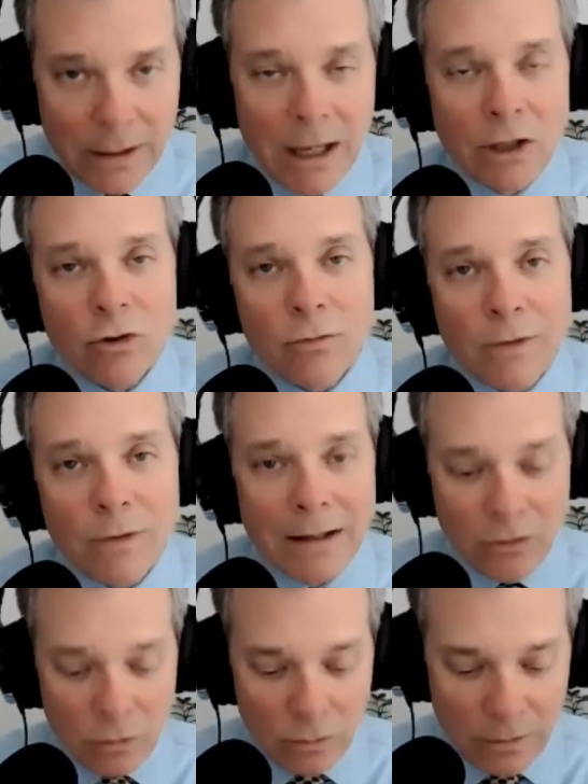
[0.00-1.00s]
And you've got
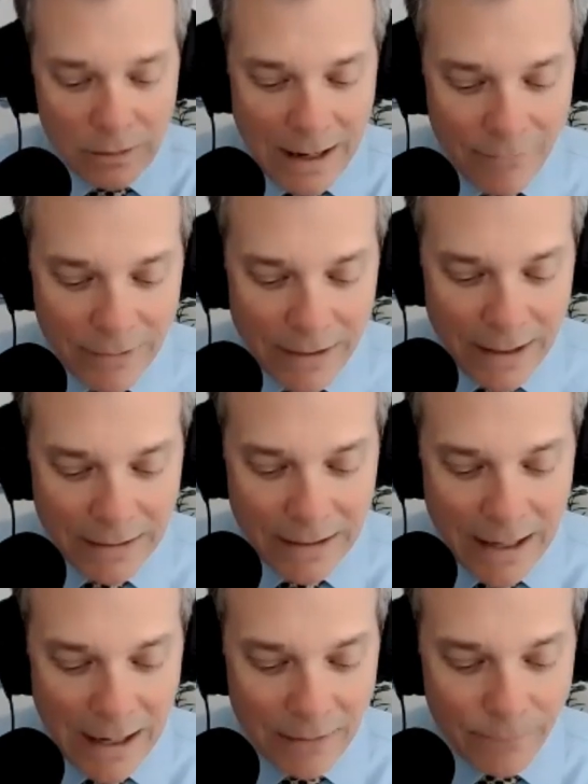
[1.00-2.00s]
to navigate
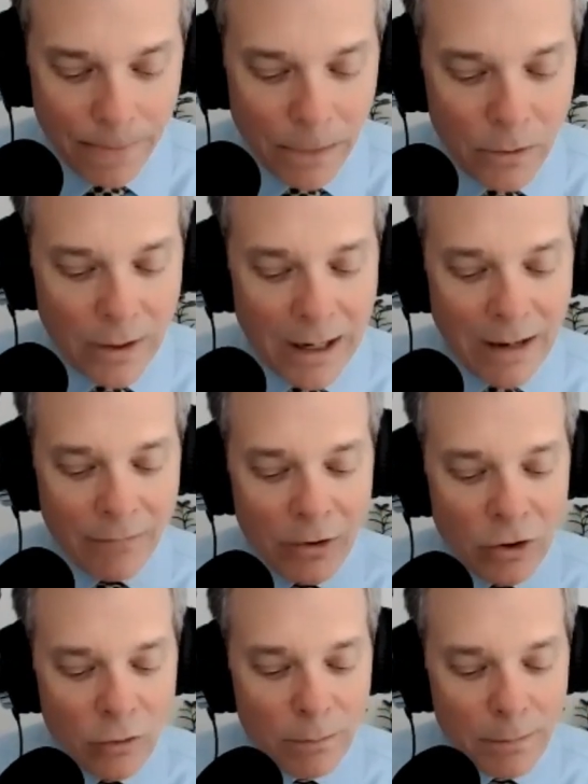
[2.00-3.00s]
that. You got to have the
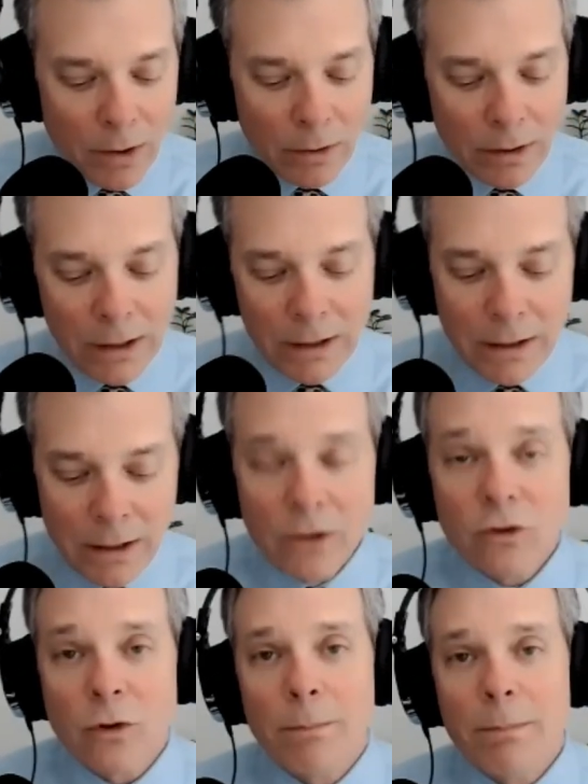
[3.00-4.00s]
humility
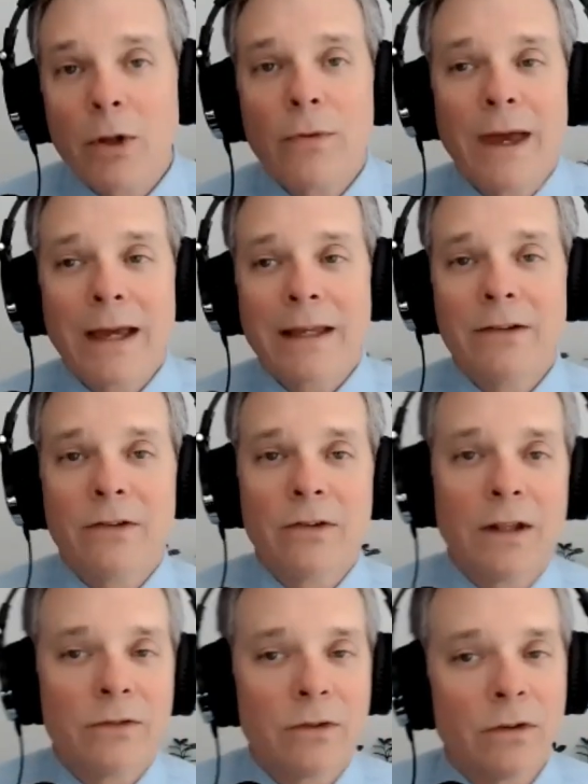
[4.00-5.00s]
to build that
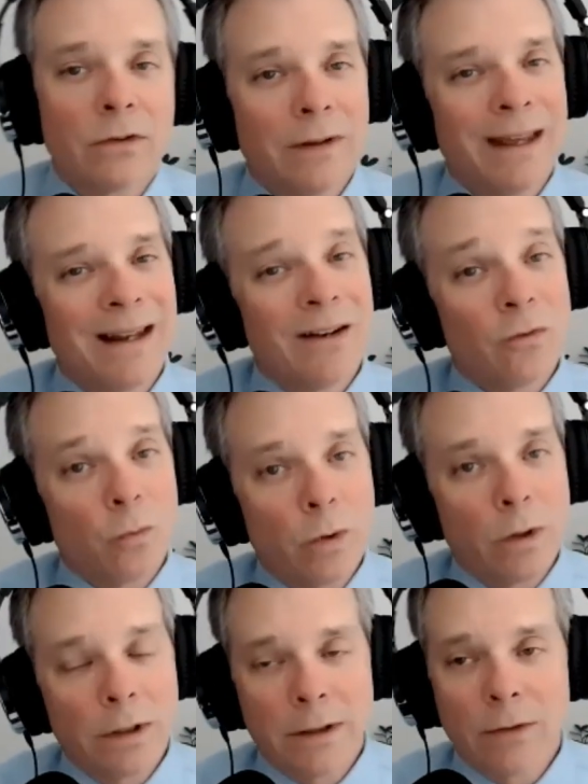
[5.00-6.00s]
consensus. That is
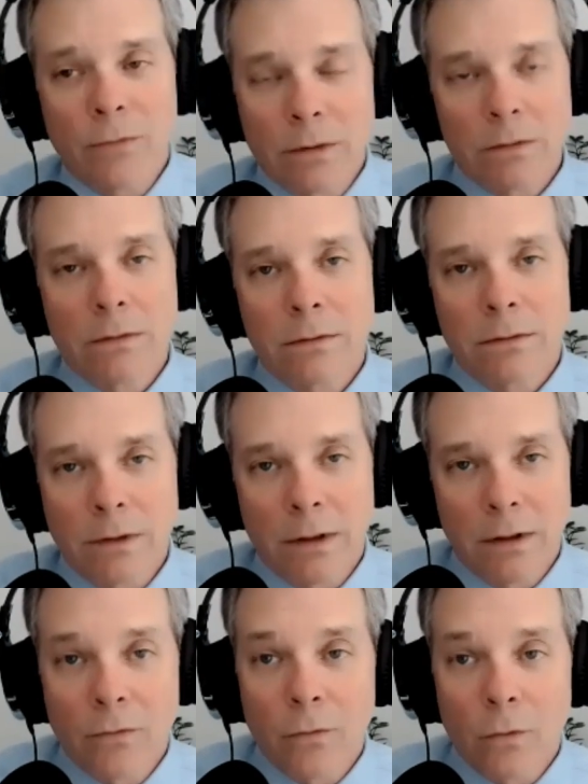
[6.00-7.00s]
really different
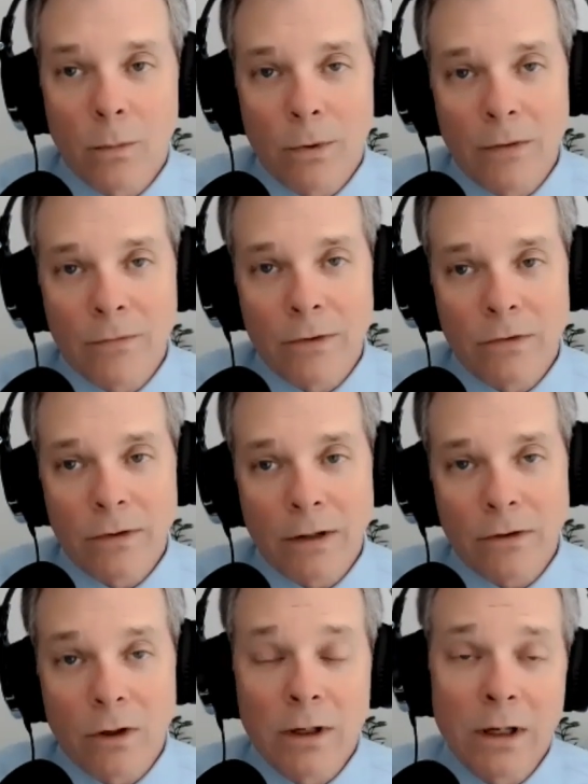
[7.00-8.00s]
than the for-profit
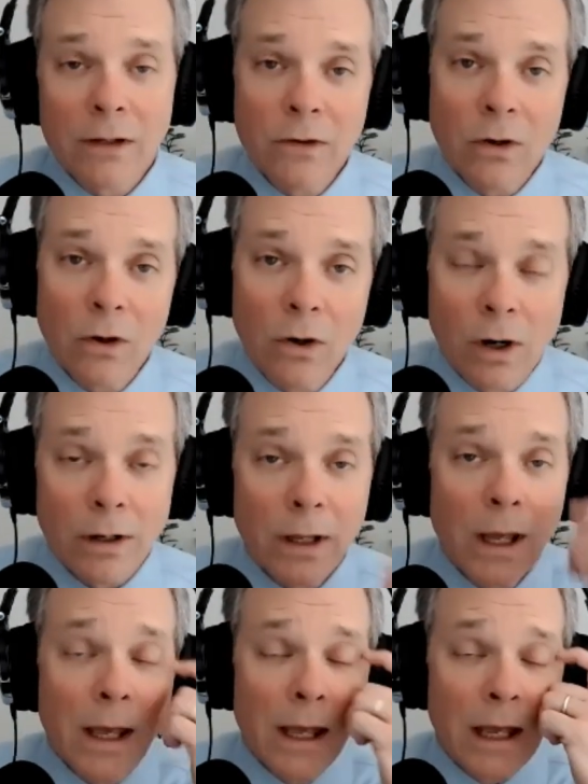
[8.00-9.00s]
sector. And it's an art,
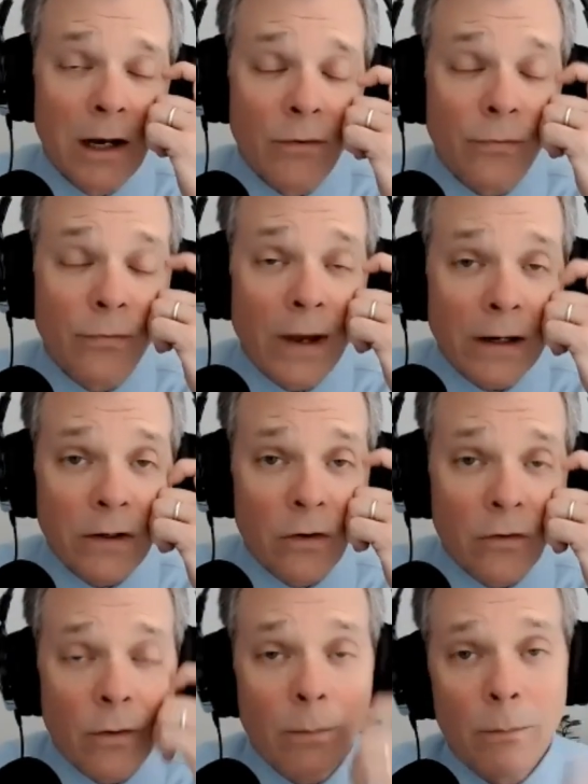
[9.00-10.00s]
and
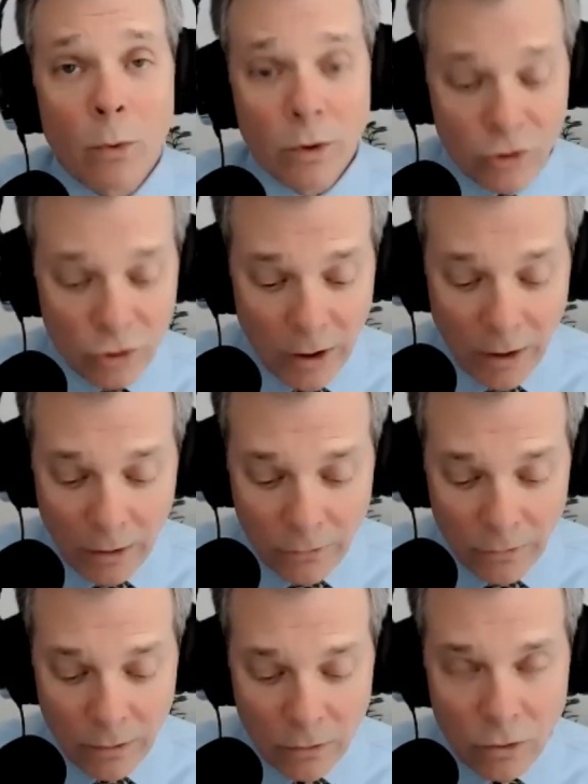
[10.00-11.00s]
effective board
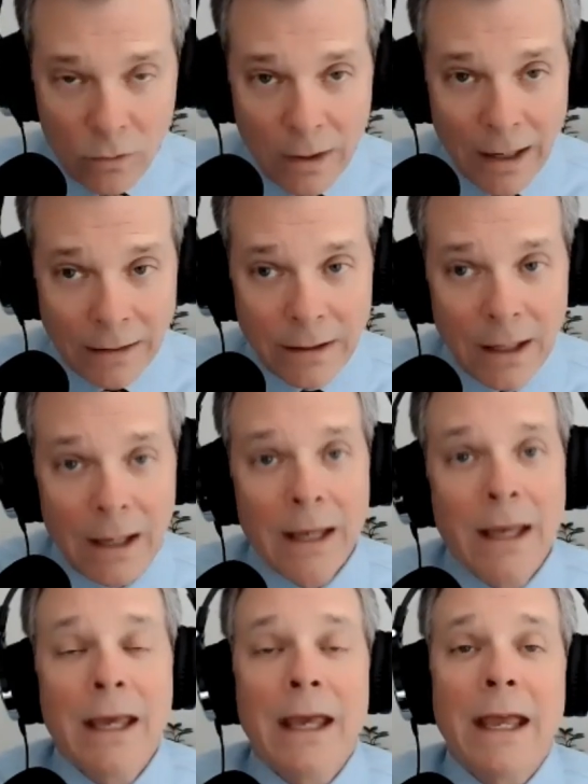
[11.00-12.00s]
chairs do that.
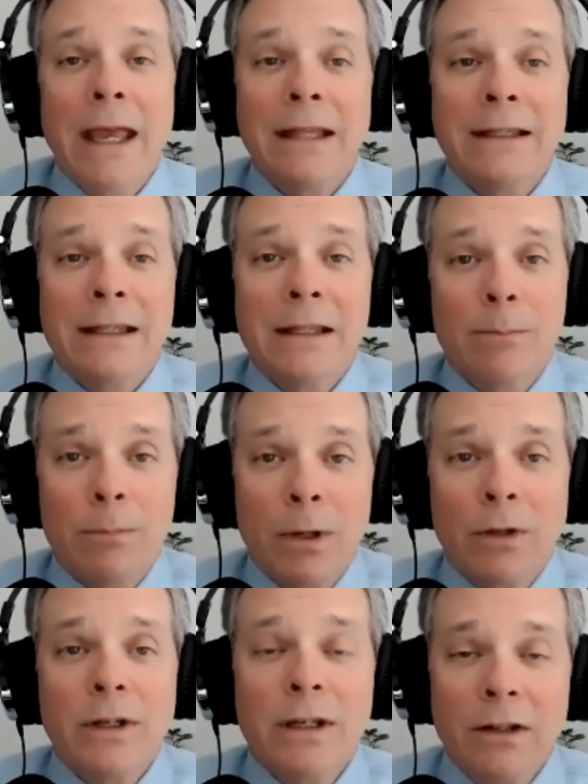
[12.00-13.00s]

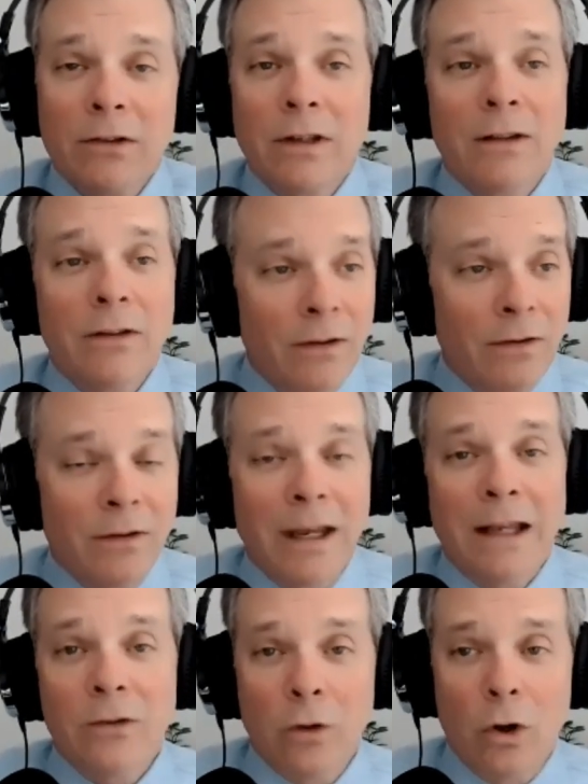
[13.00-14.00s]
Building consensus
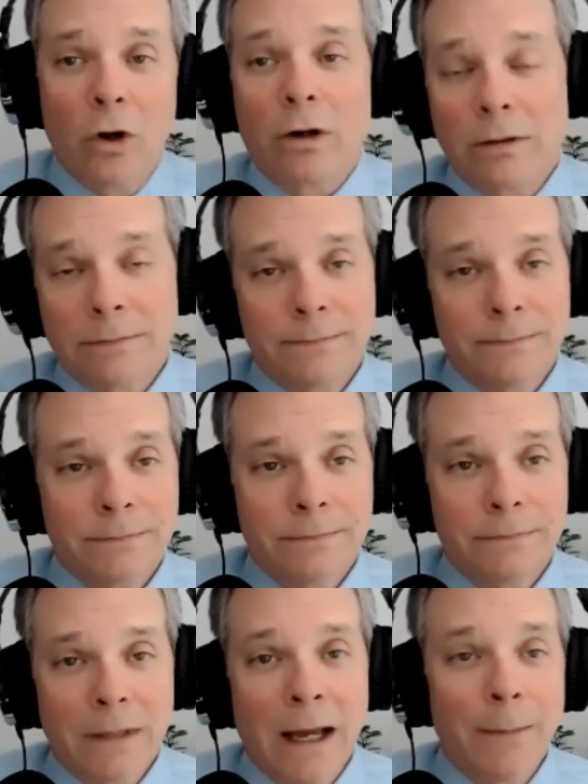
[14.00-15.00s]
takes longer.
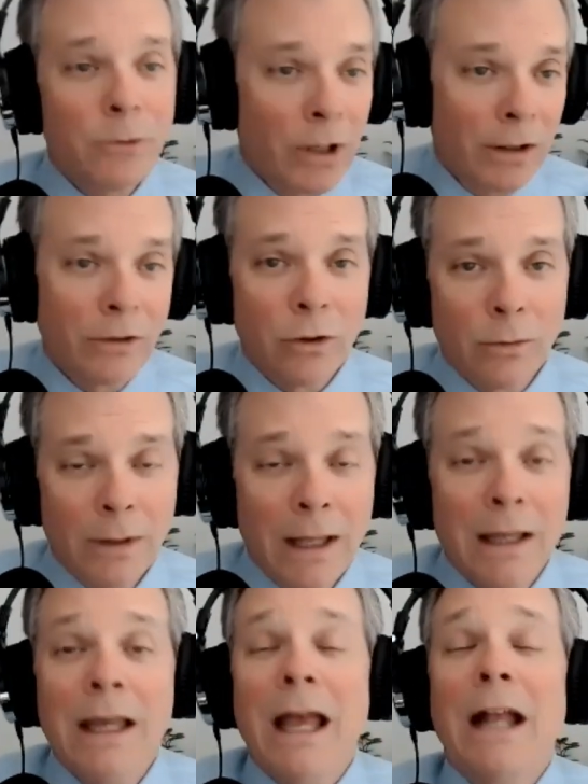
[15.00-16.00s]
I'm telling you.
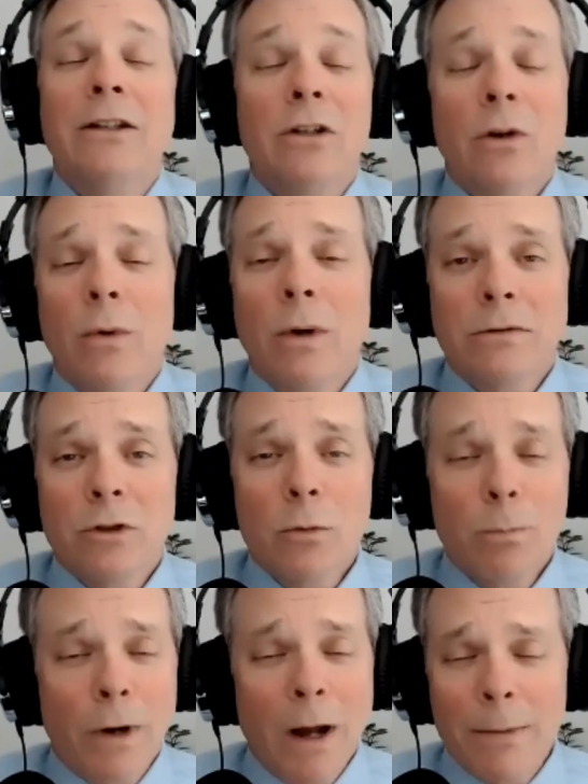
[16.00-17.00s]
And you know what? You
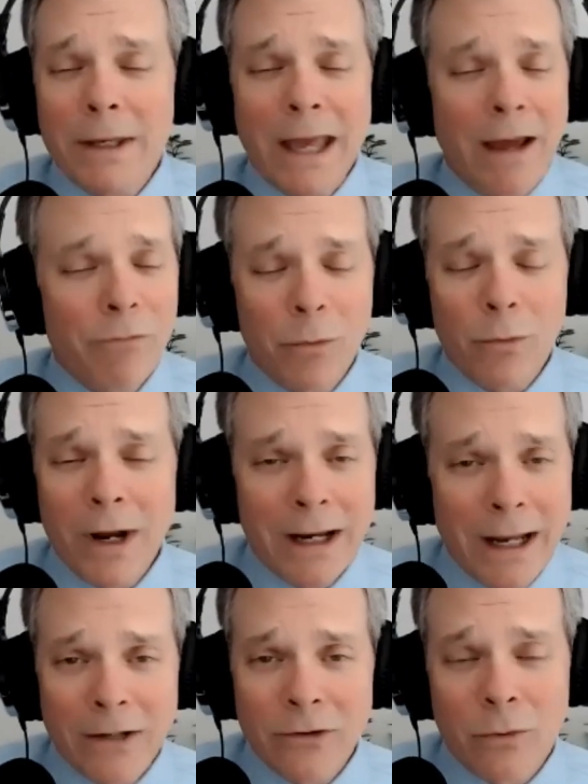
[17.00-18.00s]
probably have the right
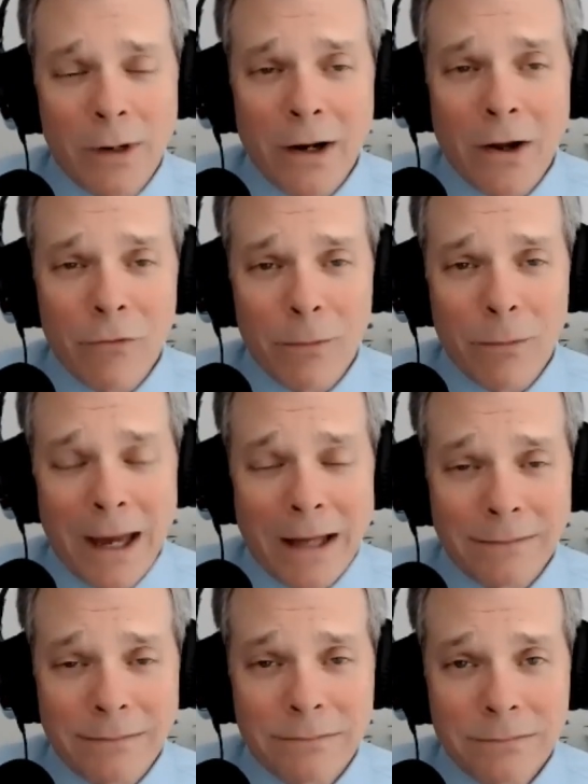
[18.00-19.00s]
answer right off the bat.
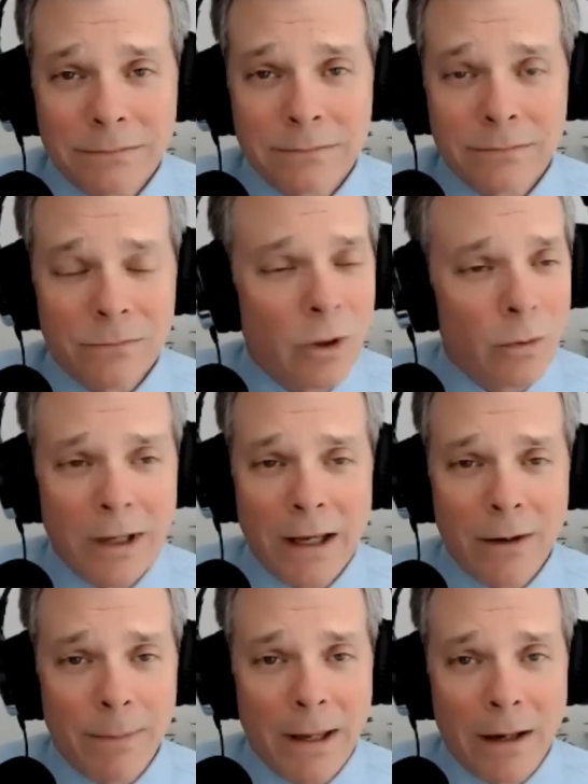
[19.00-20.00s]
No
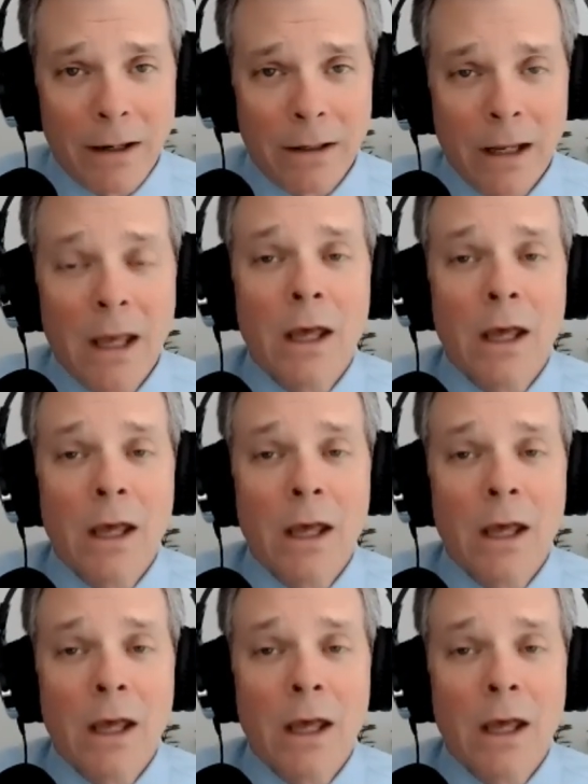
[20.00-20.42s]
doubt about it.